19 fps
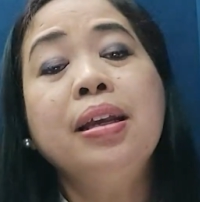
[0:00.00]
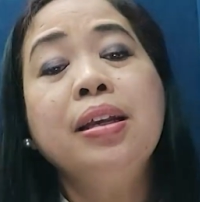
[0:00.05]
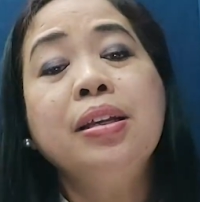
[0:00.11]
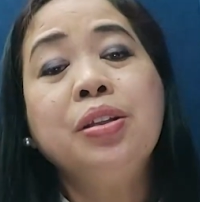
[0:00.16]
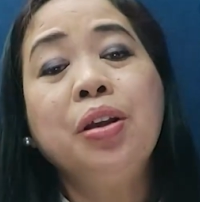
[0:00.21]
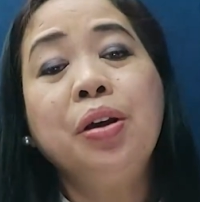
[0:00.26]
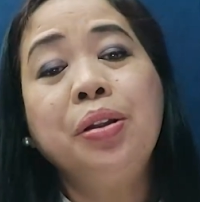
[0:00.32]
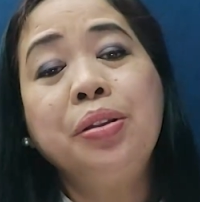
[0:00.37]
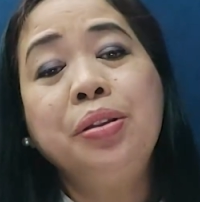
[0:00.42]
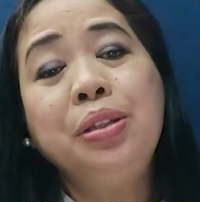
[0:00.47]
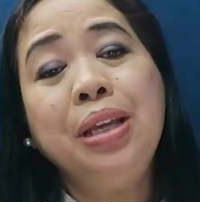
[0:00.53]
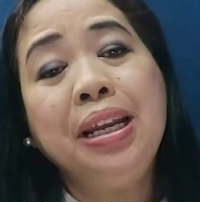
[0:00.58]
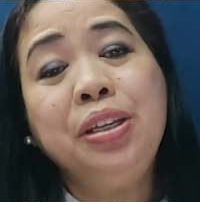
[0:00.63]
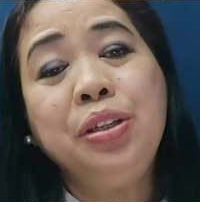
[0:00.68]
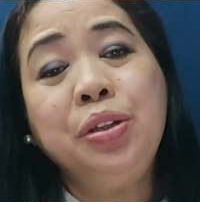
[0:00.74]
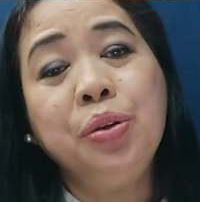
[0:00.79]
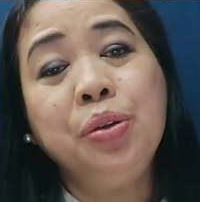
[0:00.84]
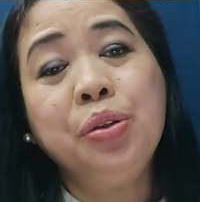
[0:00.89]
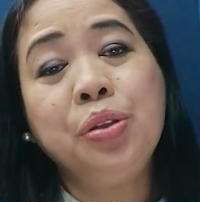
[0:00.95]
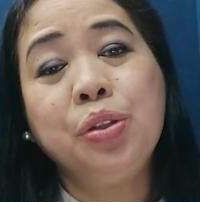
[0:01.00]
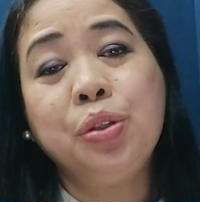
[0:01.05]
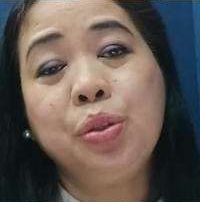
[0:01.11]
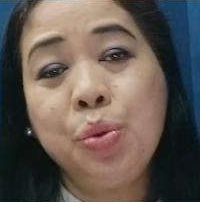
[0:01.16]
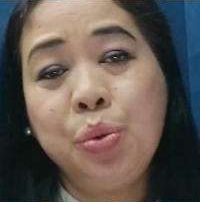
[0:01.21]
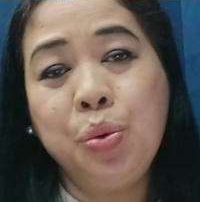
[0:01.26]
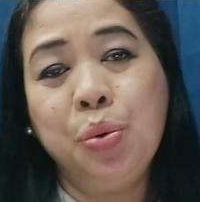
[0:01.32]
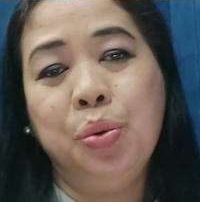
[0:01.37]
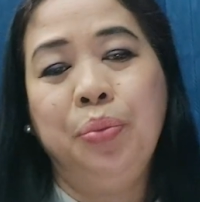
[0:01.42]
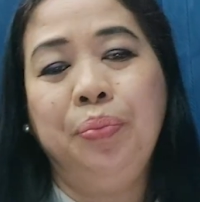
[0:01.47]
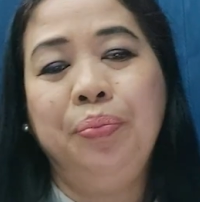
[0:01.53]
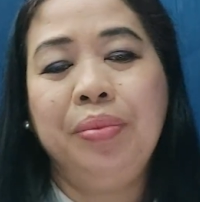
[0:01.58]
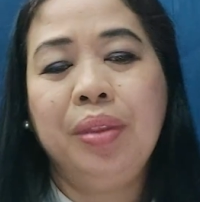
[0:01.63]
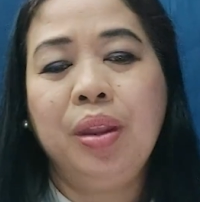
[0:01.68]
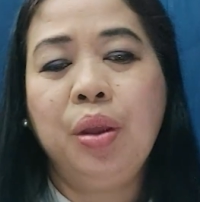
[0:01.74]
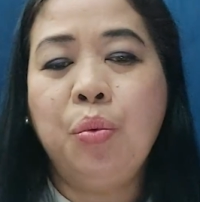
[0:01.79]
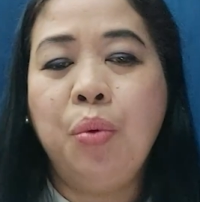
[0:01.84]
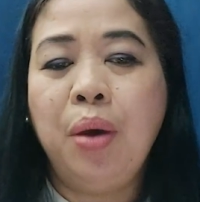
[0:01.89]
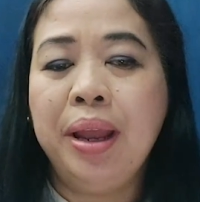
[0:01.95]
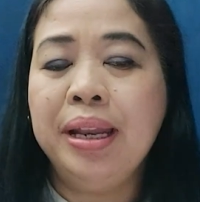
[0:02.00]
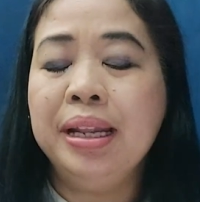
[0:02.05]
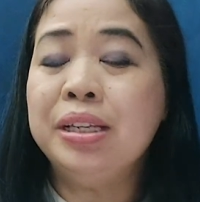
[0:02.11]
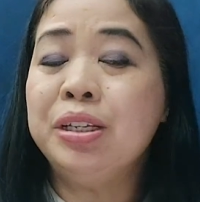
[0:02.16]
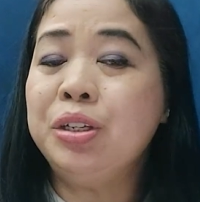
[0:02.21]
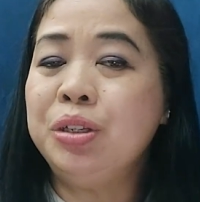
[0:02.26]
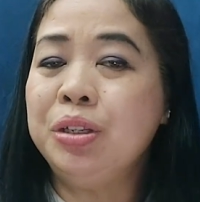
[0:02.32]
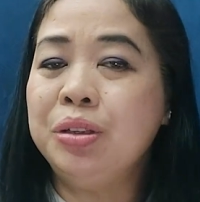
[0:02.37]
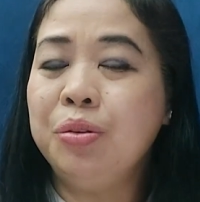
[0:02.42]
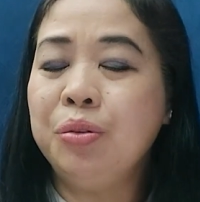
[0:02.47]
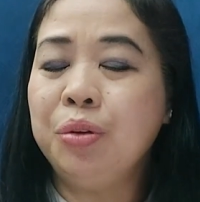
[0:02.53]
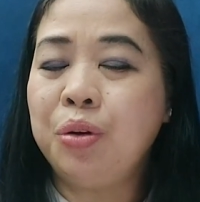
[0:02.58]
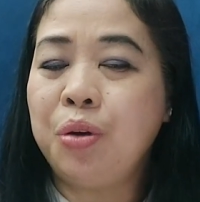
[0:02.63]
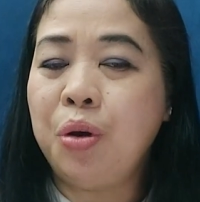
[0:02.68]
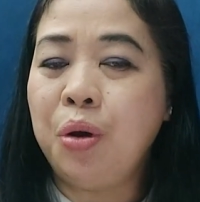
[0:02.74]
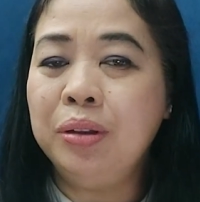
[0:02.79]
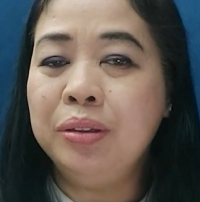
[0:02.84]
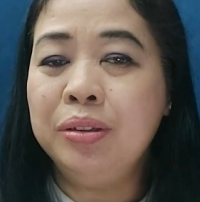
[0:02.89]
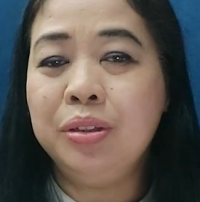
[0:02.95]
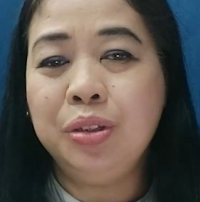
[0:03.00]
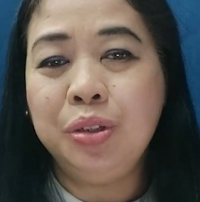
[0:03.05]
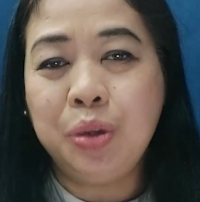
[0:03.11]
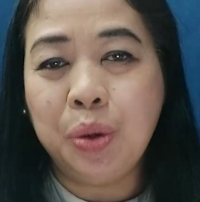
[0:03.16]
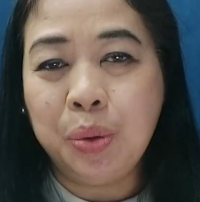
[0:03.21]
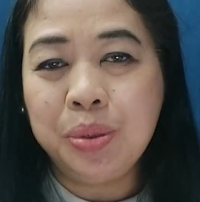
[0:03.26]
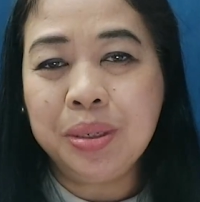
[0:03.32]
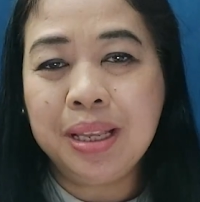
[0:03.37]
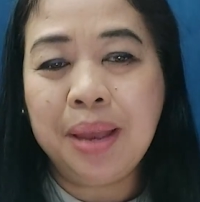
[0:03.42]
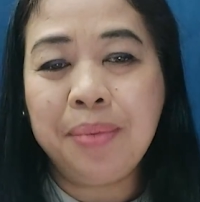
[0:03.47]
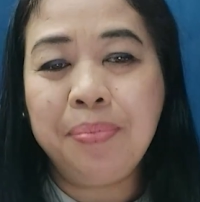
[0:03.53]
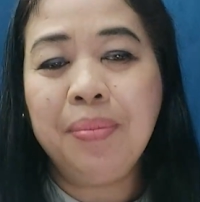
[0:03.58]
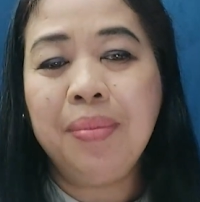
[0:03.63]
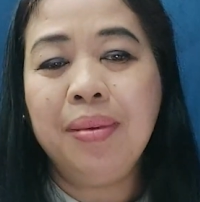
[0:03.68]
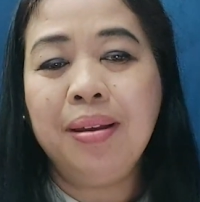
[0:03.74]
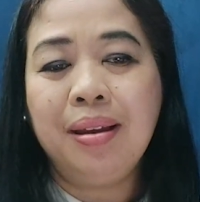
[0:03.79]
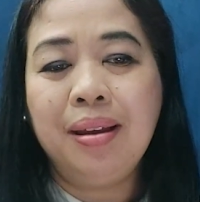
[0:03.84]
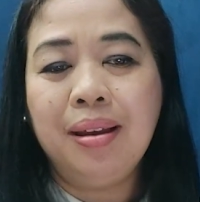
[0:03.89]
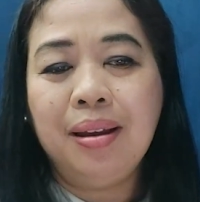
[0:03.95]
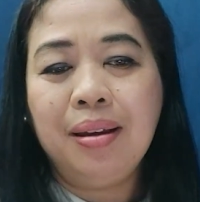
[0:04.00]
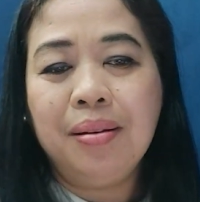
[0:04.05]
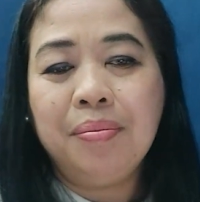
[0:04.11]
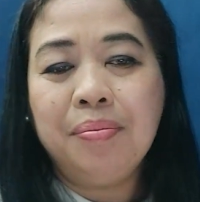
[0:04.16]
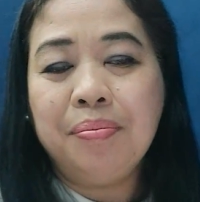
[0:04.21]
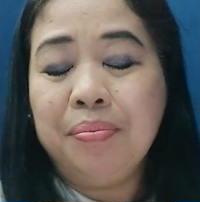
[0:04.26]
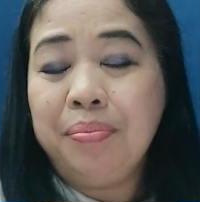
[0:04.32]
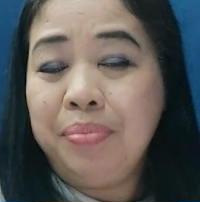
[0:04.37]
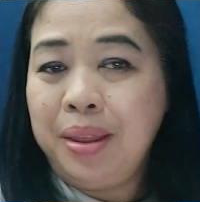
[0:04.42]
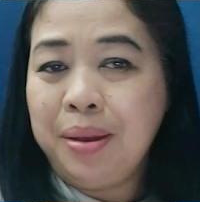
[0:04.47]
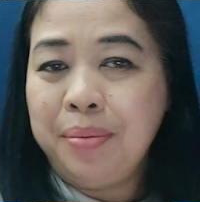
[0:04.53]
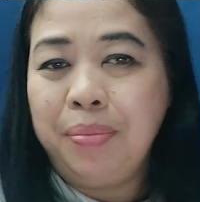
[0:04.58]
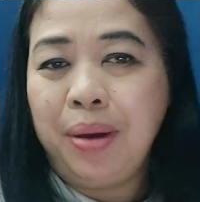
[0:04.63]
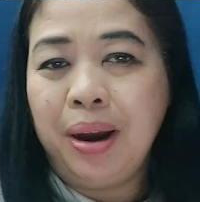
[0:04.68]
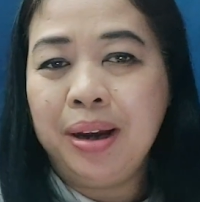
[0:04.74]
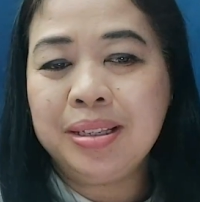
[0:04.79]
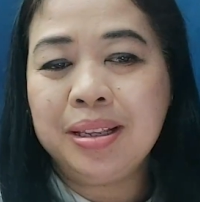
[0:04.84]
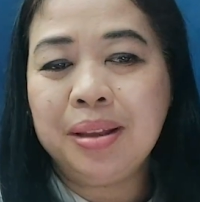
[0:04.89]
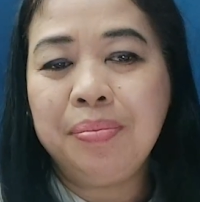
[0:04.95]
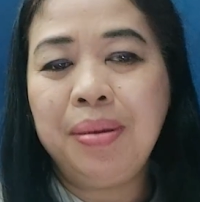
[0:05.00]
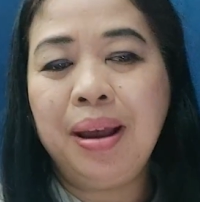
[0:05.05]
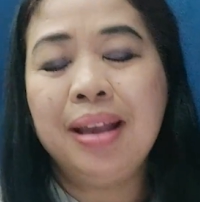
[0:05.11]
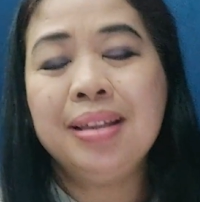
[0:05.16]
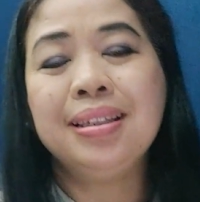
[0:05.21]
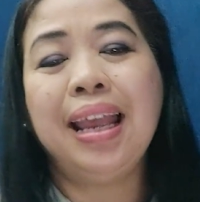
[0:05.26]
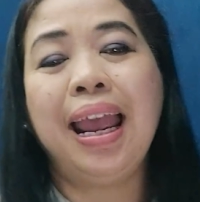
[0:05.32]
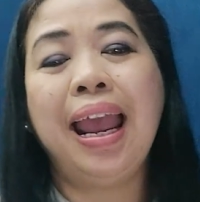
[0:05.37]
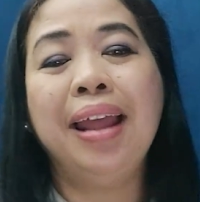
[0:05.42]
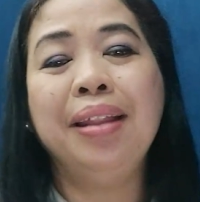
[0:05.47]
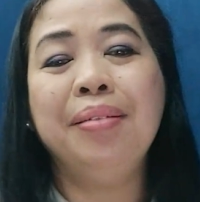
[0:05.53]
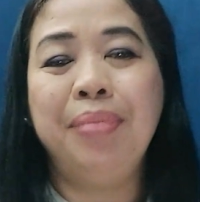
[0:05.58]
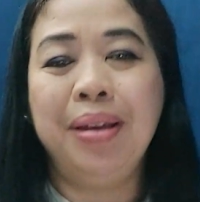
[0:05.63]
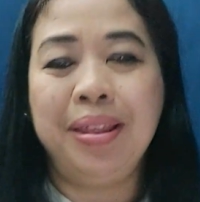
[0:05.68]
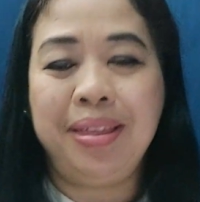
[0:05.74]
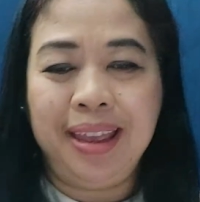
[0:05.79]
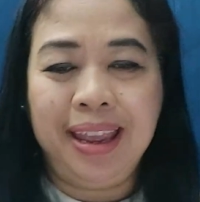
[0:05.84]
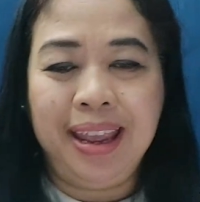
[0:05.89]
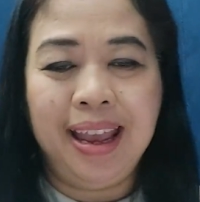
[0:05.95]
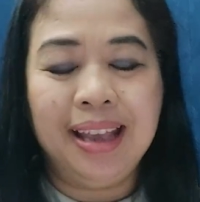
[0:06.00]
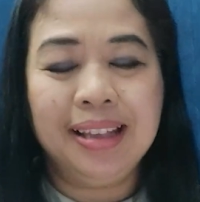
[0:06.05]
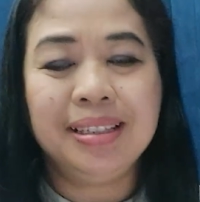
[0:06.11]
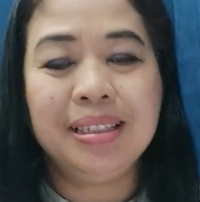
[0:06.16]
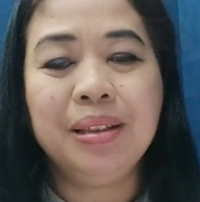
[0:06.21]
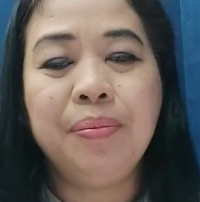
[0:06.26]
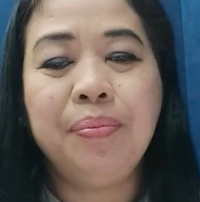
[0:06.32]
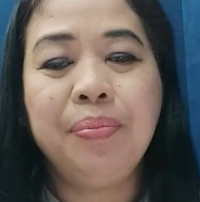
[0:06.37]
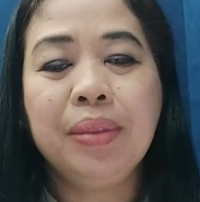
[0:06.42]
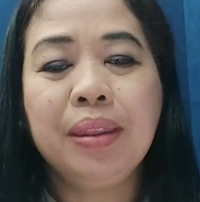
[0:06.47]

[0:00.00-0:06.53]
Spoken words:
So they chose two. One is called Joseph, the Barsabbas, and Matthias.